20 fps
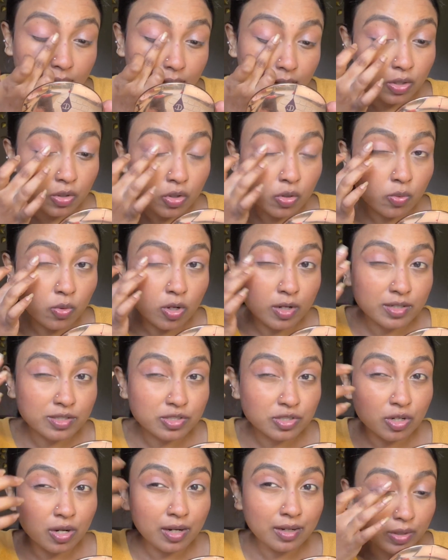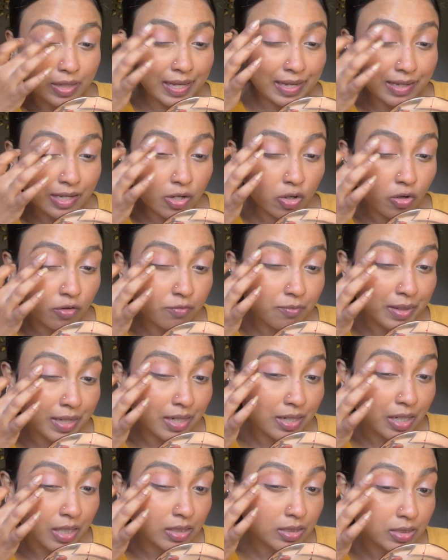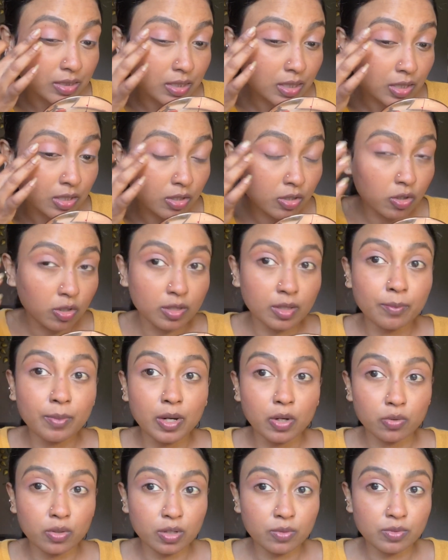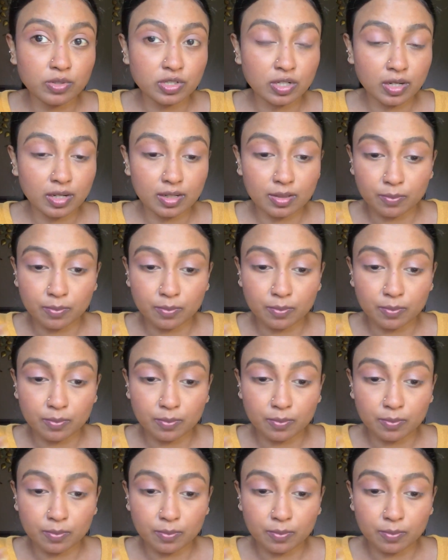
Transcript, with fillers: you know what it's not taking off my concealer or the powder which i